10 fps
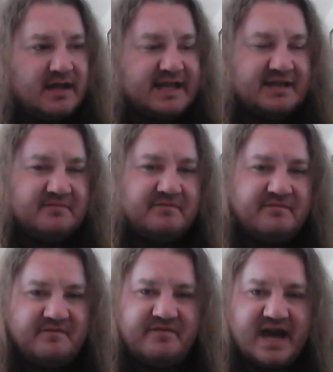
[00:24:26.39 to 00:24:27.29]
like in
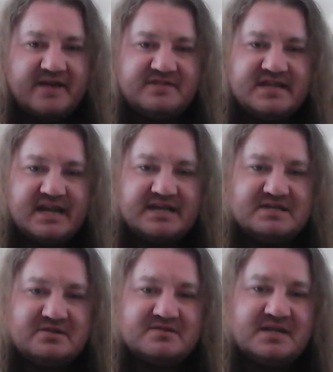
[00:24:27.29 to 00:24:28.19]
5
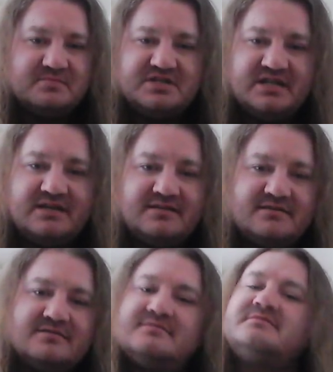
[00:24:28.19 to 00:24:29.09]
seconds or some
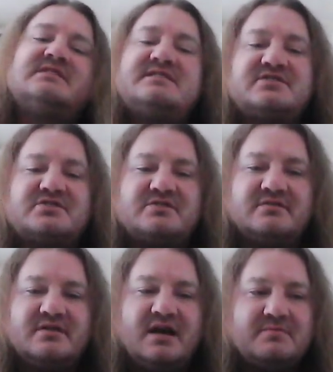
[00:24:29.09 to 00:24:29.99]
shit, just
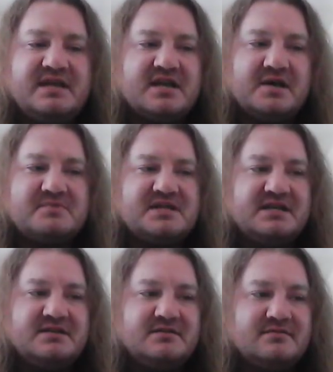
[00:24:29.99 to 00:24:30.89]
he comes
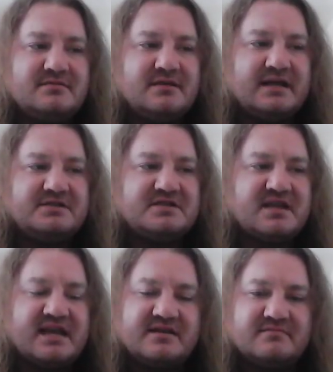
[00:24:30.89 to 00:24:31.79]
in and
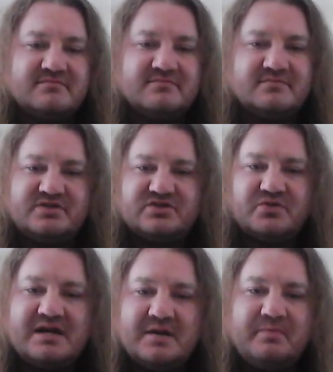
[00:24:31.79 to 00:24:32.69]
just like
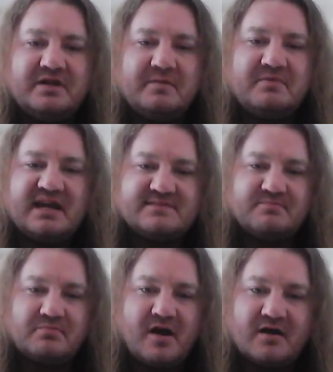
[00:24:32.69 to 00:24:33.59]
straight up eliminates
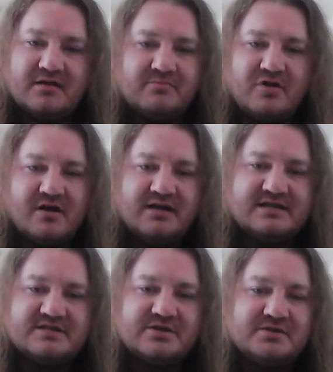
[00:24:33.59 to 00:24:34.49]
Brock
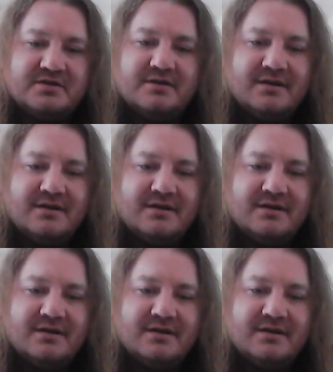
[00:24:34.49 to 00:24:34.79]
Lesnar.